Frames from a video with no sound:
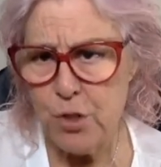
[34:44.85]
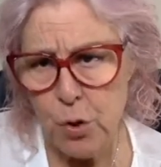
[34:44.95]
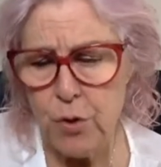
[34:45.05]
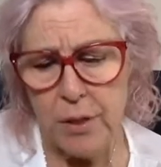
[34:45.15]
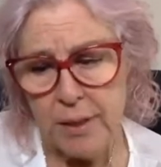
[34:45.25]

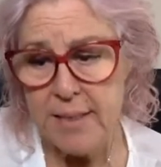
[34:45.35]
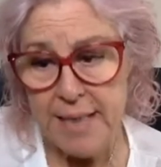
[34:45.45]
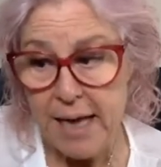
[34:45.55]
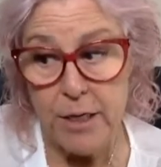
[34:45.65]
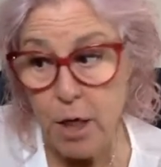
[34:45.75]
Hercules
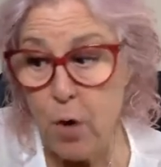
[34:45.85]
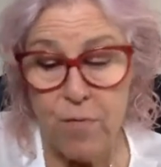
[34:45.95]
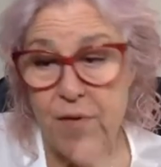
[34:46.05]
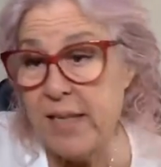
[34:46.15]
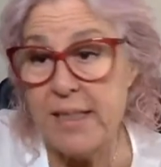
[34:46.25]
had to go
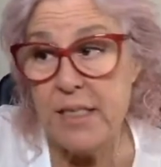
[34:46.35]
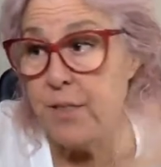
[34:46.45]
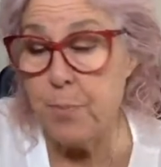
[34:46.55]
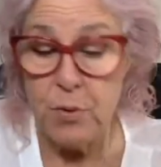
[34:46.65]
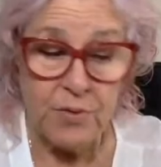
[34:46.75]
fight this
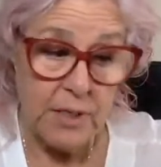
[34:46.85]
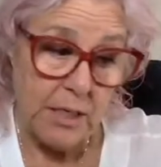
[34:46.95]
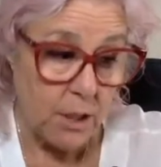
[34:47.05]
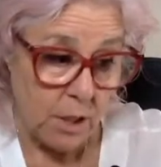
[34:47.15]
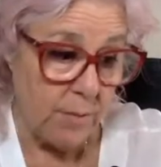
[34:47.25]
person
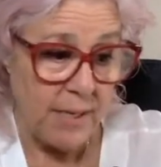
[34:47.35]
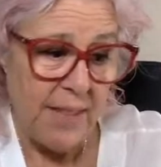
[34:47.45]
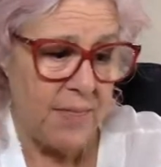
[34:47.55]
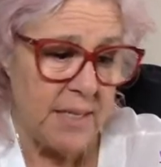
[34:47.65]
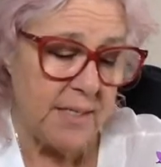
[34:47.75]
and
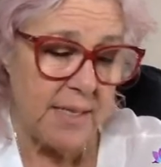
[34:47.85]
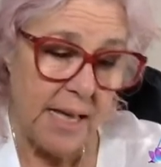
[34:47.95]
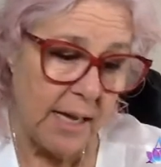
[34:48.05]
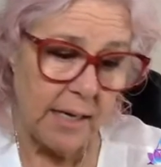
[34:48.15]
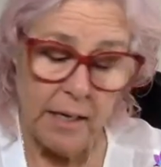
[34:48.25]
get this
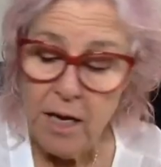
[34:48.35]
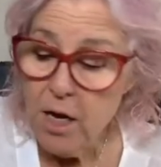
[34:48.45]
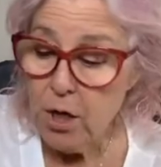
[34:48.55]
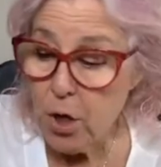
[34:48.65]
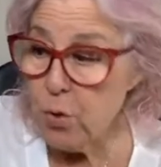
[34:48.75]
thing and
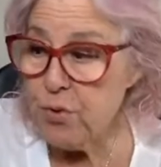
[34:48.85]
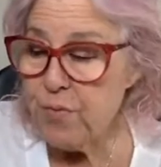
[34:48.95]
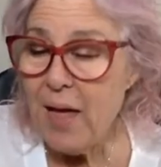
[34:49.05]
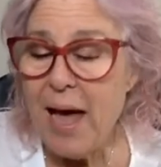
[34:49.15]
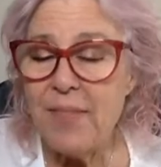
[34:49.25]
Go do that.